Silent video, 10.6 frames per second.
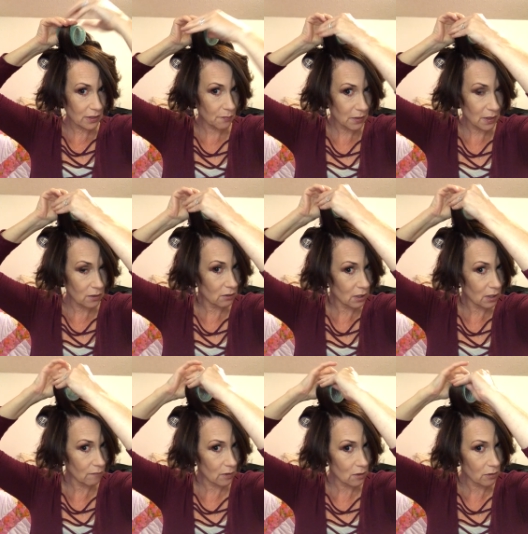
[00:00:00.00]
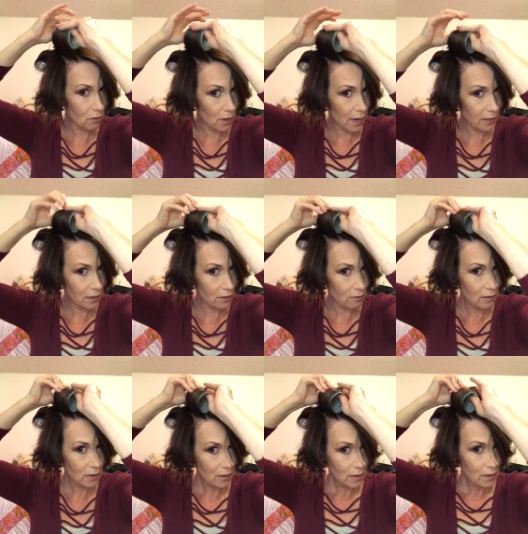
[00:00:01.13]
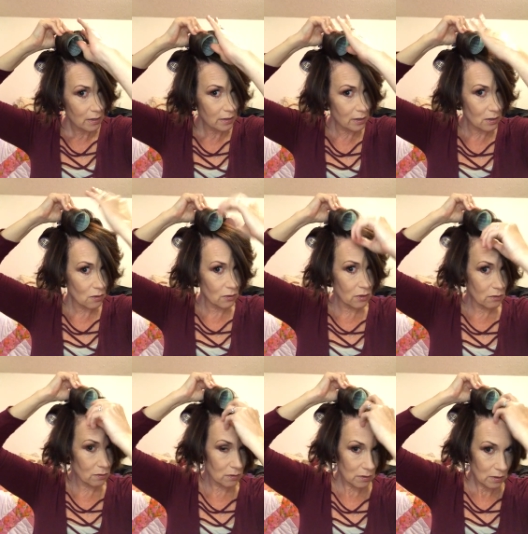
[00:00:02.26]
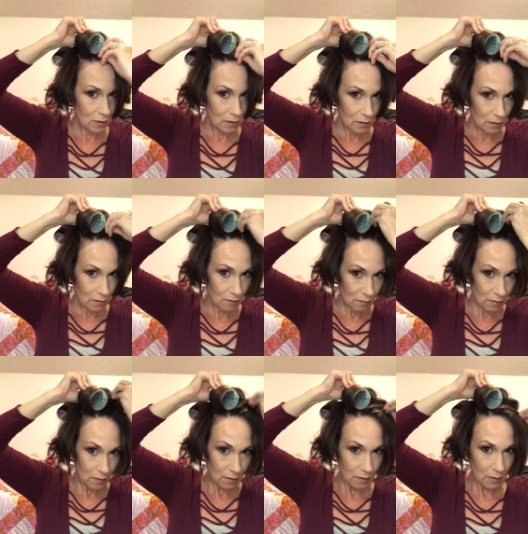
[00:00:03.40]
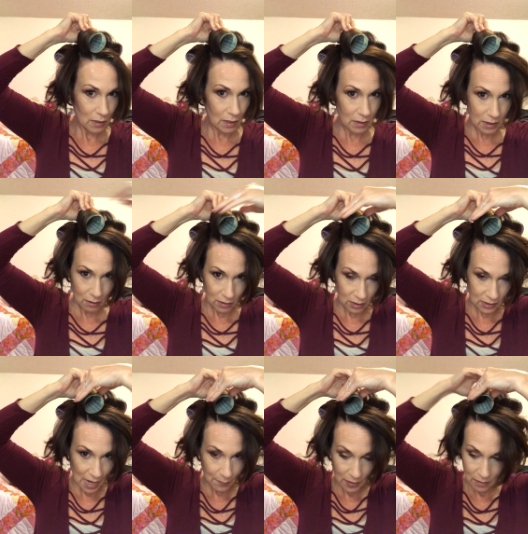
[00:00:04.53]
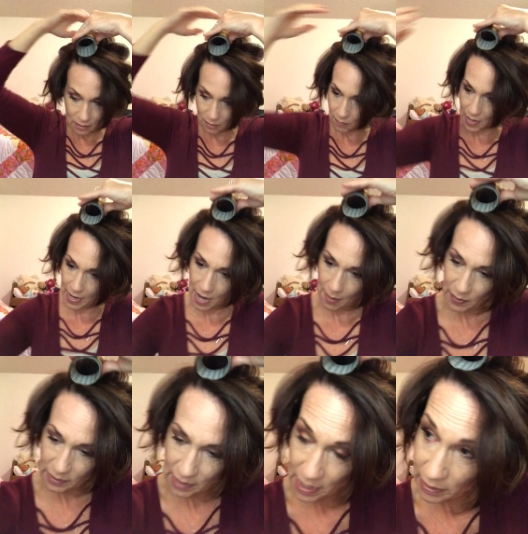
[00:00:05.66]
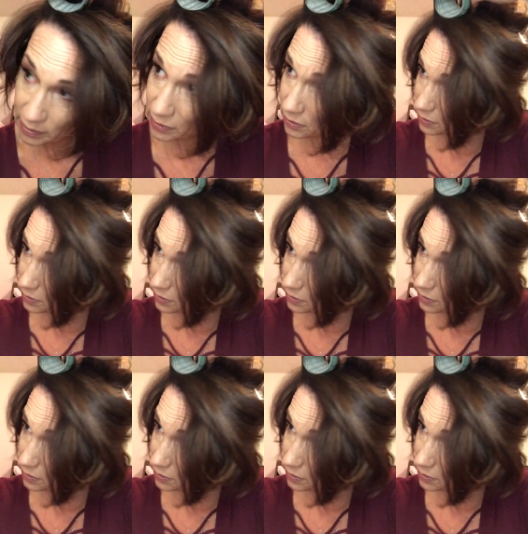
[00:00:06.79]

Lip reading: something and you didn't even know you liked it, or didn't know you did until it just happened by happenstance.